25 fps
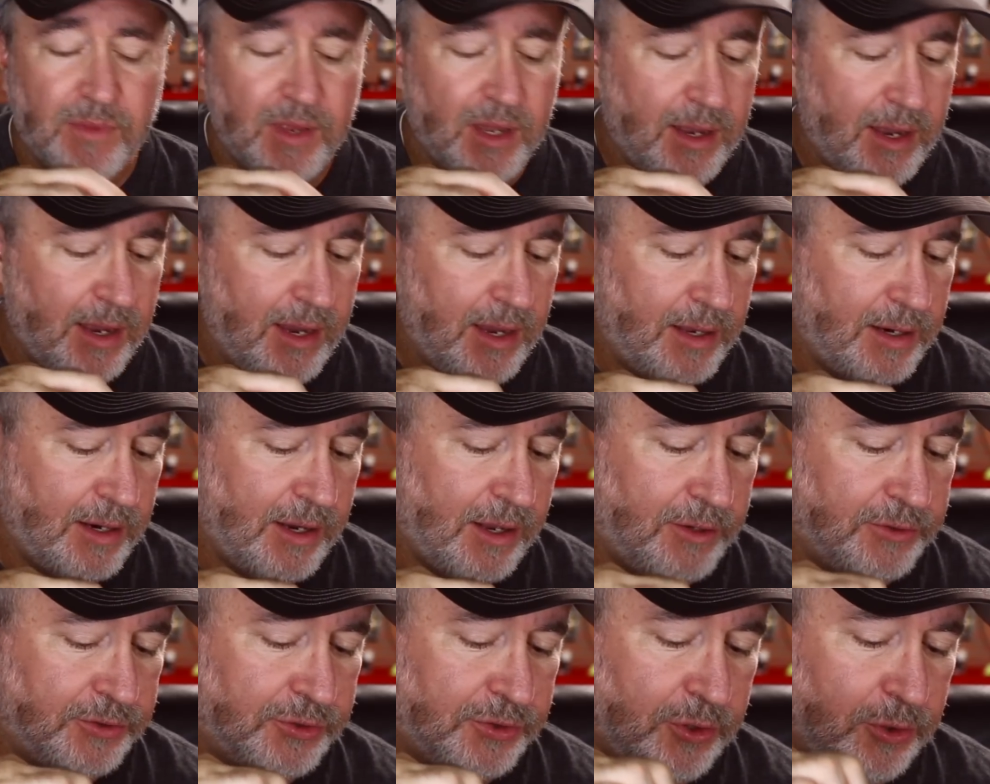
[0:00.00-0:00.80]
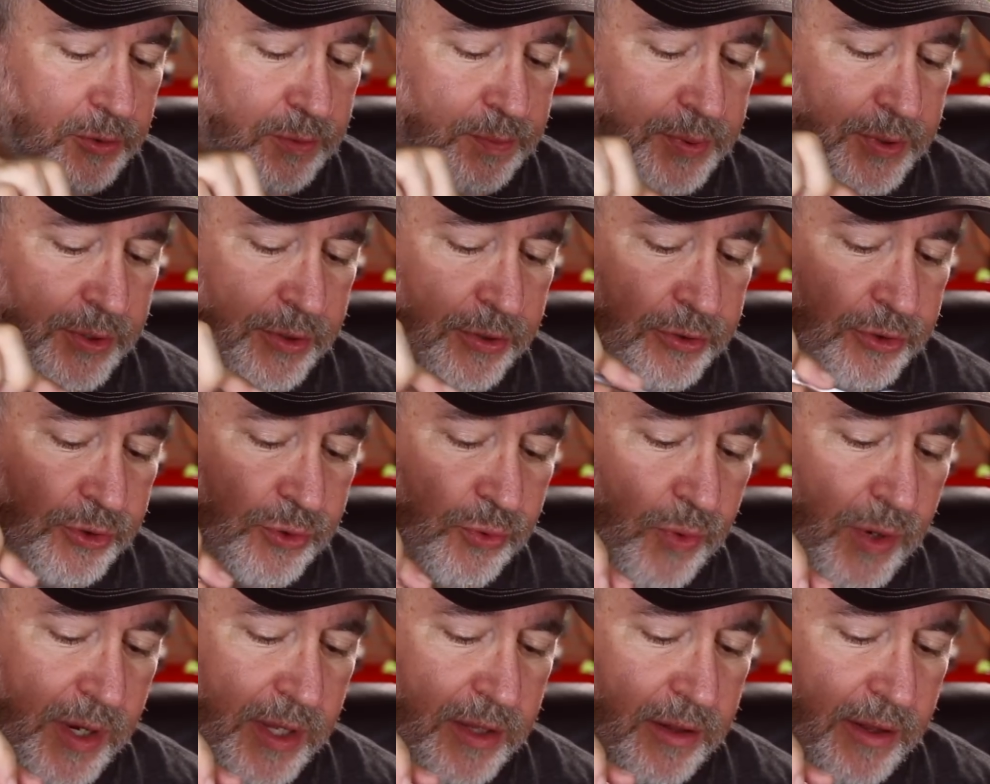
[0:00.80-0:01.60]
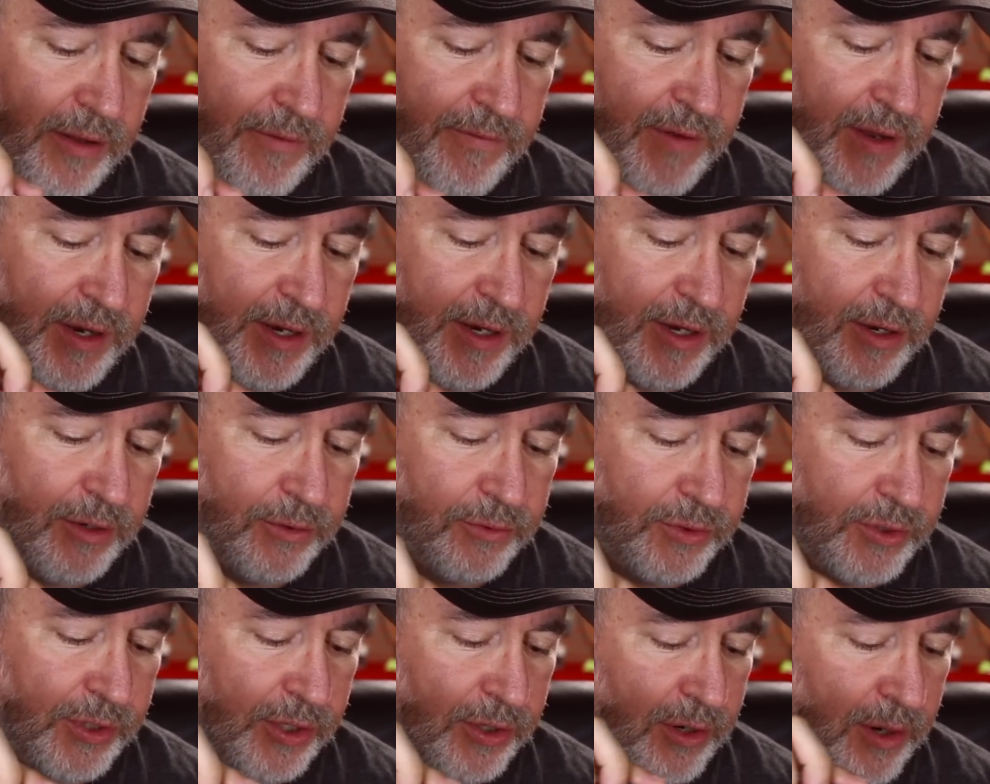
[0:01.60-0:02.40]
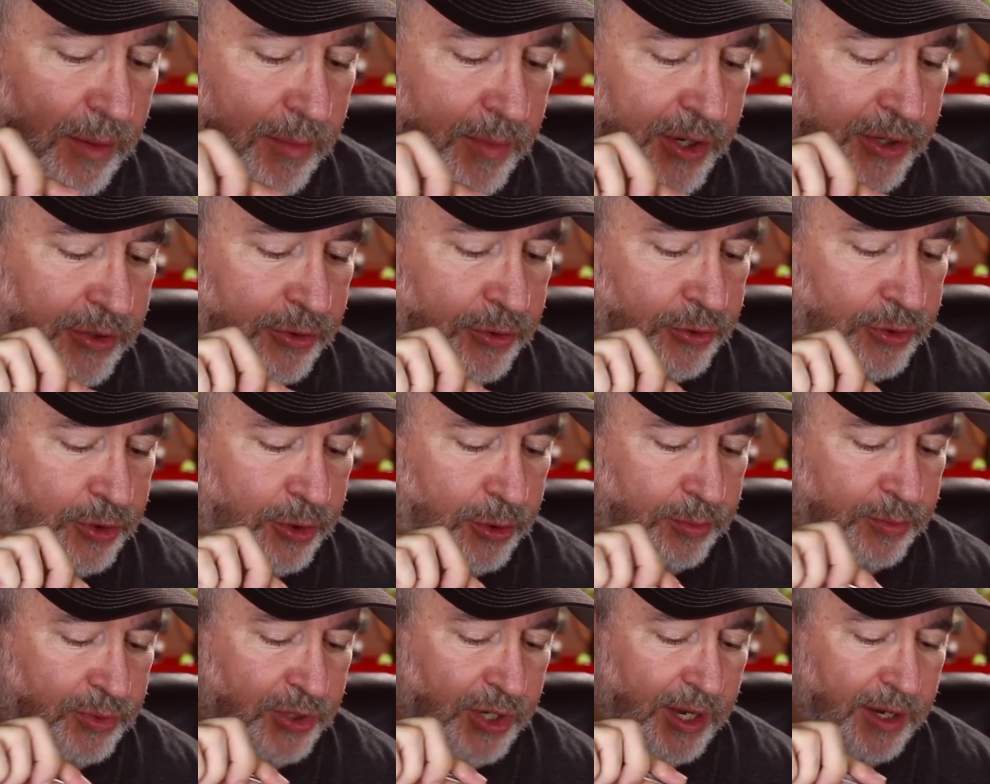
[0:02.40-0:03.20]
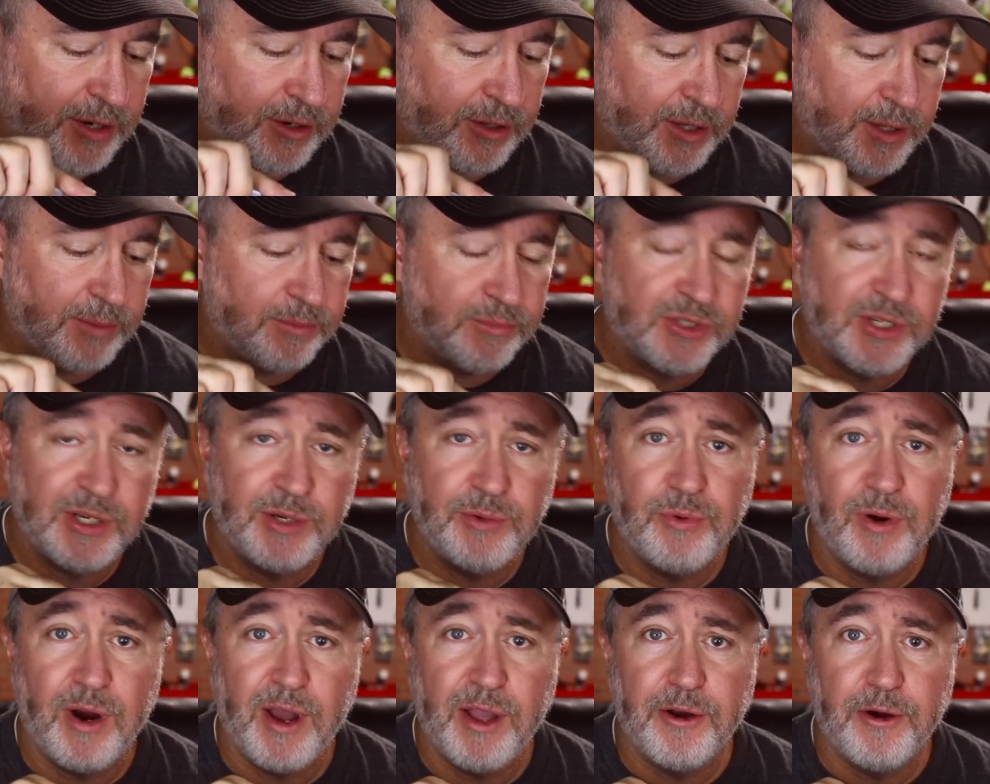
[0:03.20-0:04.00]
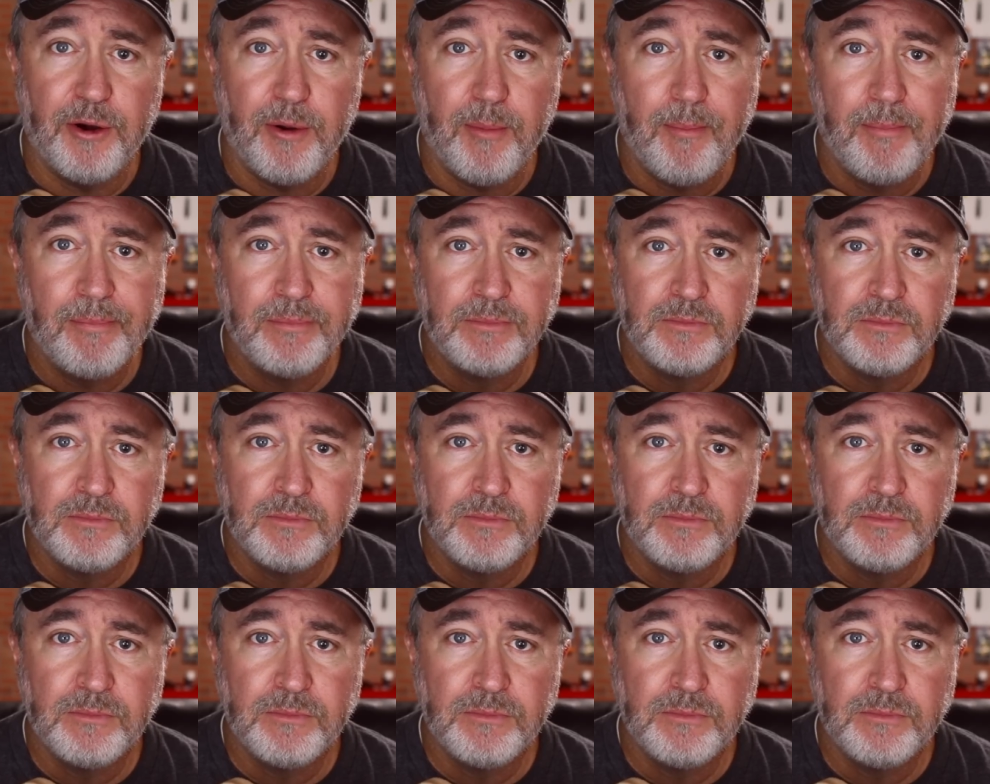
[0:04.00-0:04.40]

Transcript: and I also produce weekly videos here on my YouTube channel, MCrider.